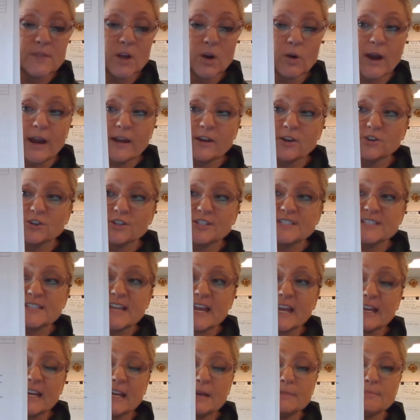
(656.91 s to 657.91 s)
All right, you're just
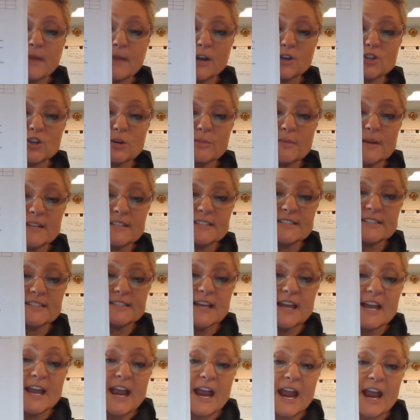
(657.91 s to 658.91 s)
taking measurements
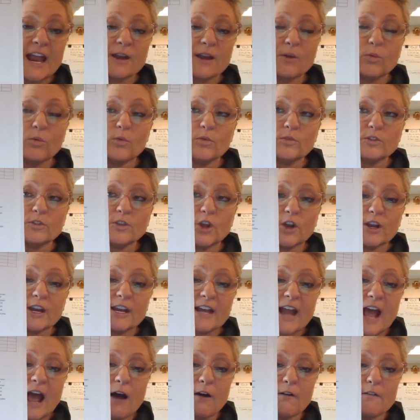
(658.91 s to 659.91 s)
and
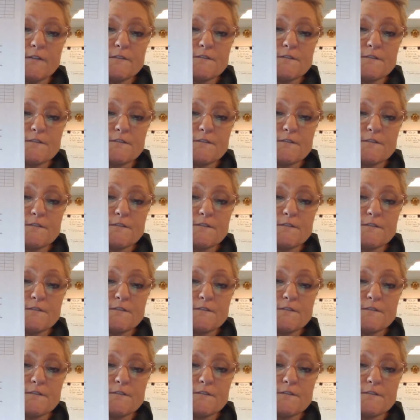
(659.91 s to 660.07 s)
looking how